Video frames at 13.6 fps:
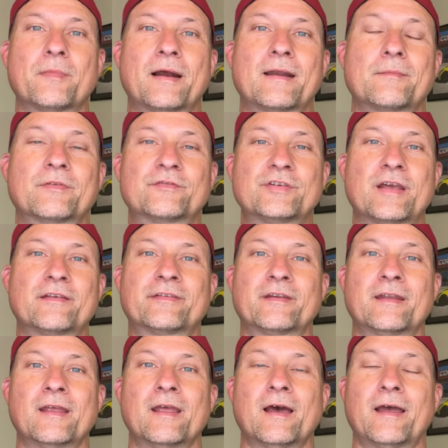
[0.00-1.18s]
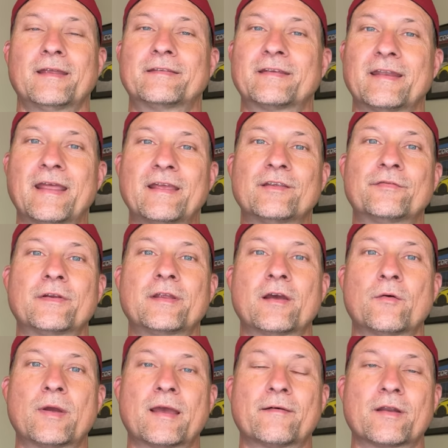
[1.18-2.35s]
My name is Jason. In today's video,
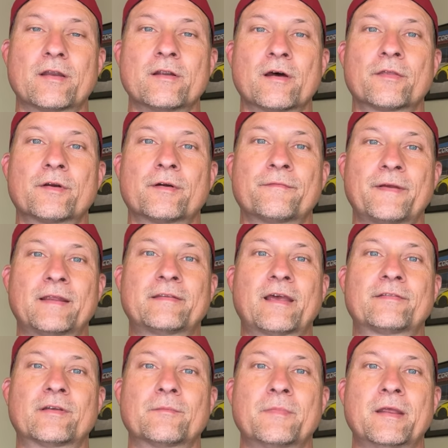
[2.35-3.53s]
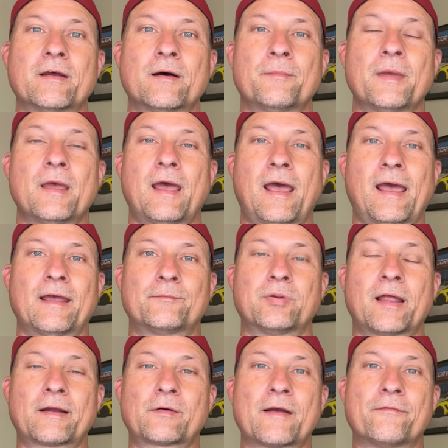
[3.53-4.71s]
we have another fantastic meetup at
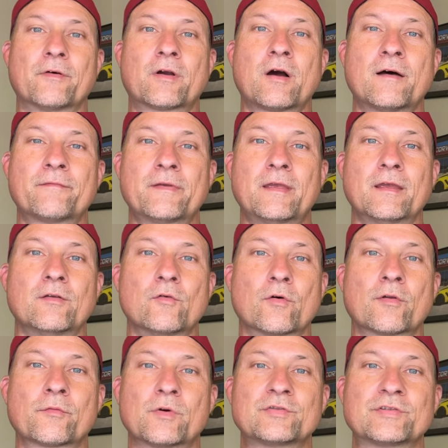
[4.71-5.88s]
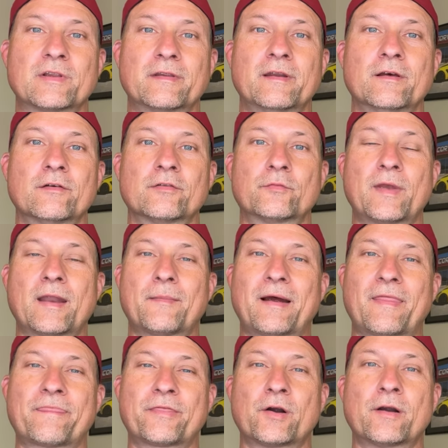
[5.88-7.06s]
Black Rifle Coffee in North Richland Hills. We had
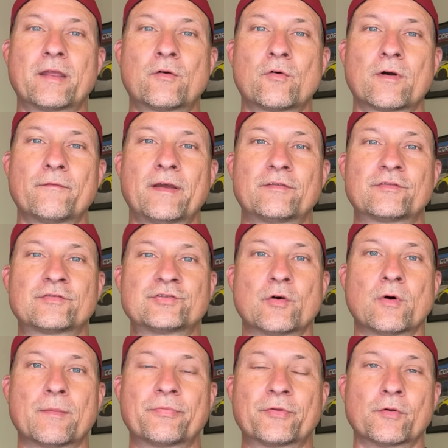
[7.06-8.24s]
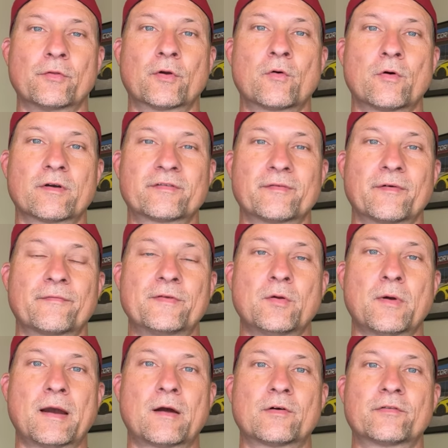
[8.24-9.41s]
about 30 Corvettes show up through the course of a
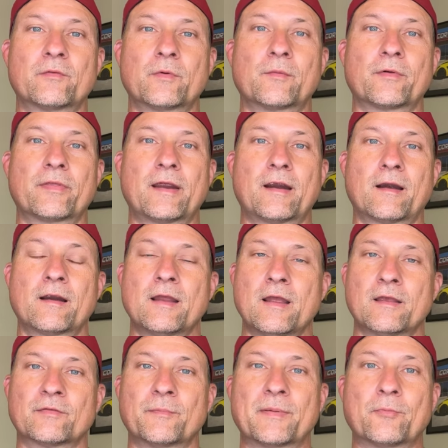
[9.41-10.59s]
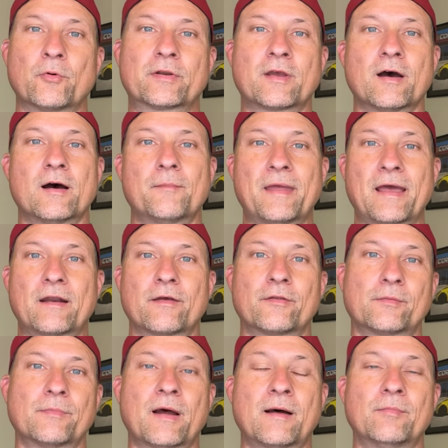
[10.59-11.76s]
few hours that we were there. Some people would come, they had
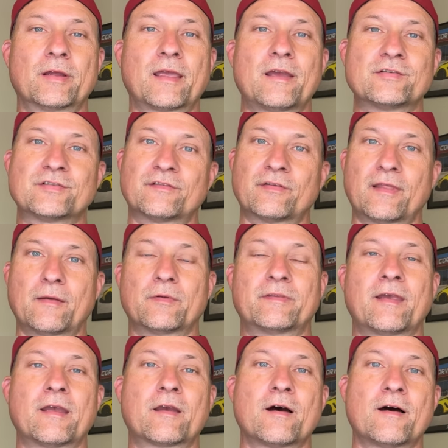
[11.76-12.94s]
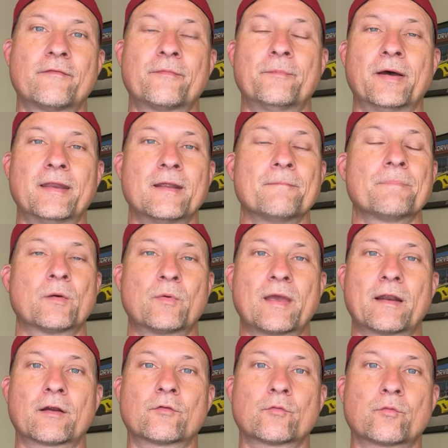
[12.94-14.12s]
other obligations, so they would take off, but we
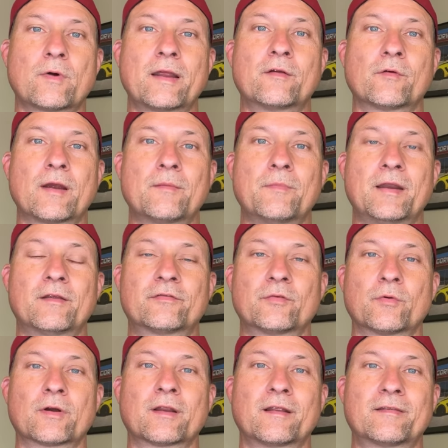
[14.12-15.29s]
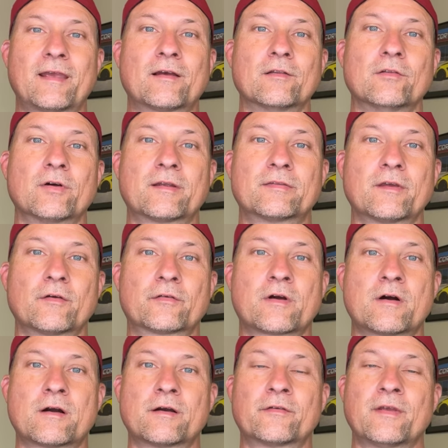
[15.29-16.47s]
had a great, great meeting. So we're gonna take a look at those
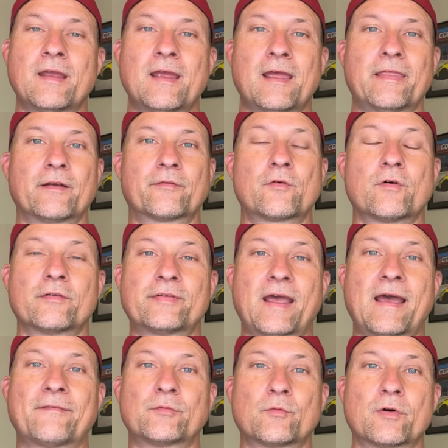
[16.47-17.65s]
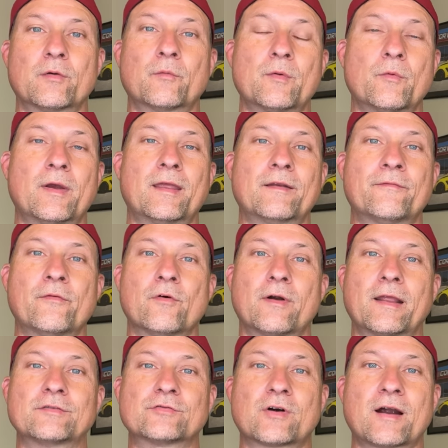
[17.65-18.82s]
cars. And then of course, afterward, we went for
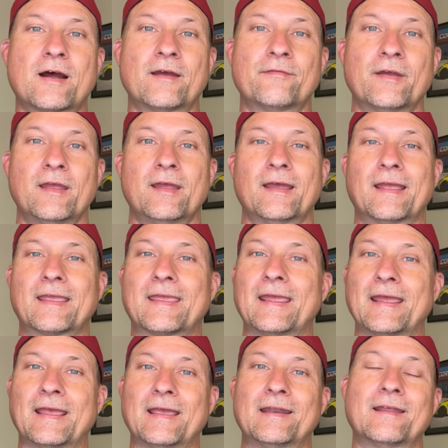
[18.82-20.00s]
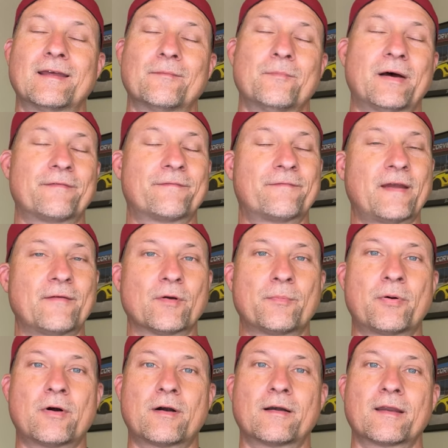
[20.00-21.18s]
a drive. Again, my favorite
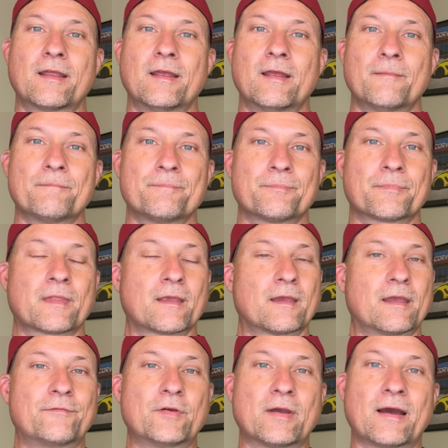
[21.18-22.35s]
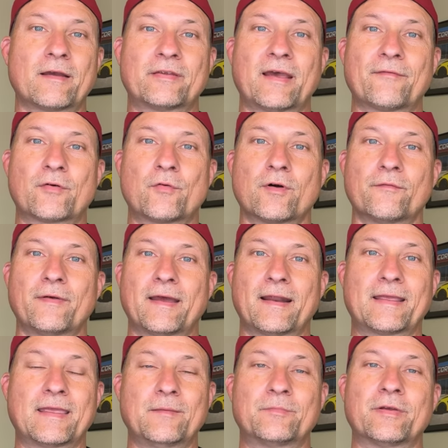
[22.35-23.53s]
part, if you guys have a Corvette, I
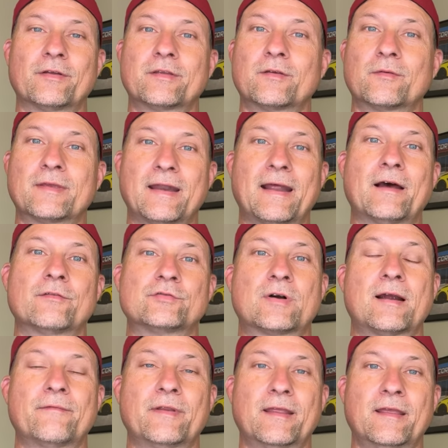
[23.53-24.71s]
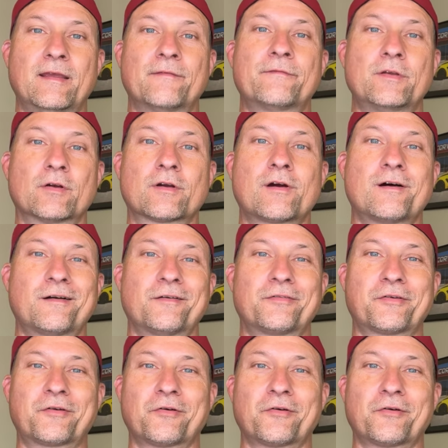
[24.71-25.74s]
keep telling you, get out and drive it if your car is a